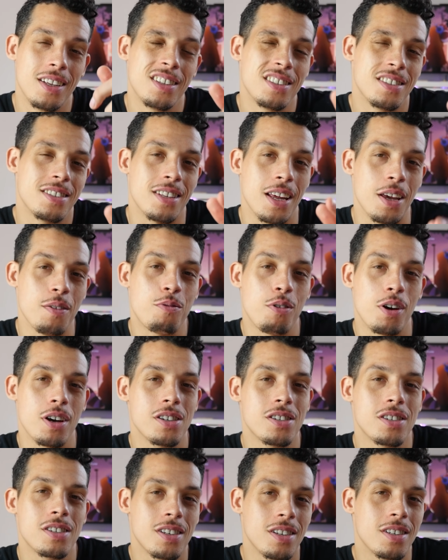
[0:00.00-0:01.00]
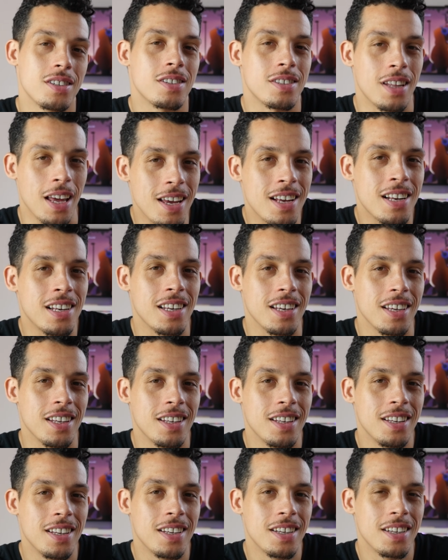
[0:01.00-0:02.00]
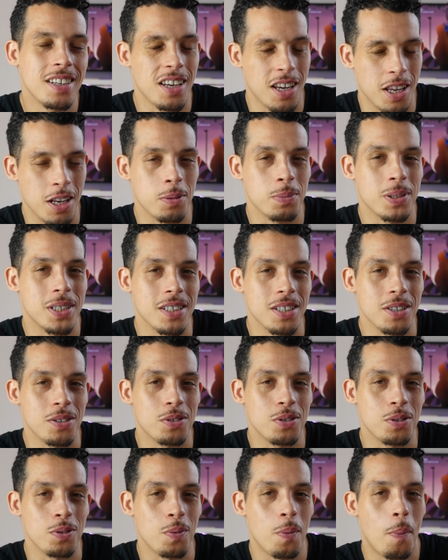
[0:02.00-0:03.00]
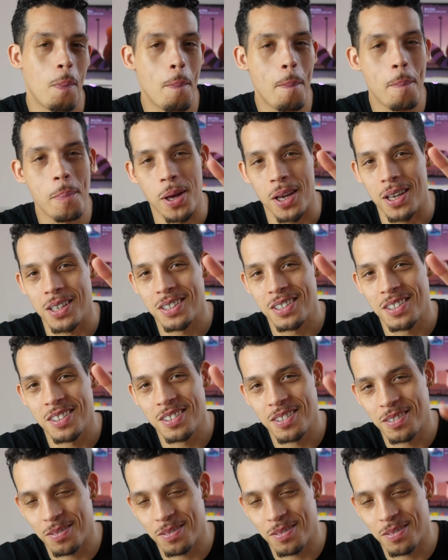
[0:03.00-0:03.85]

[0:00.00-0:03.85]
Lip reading: Stay fresh, stay clean, and I'm going to see you soon. Peace.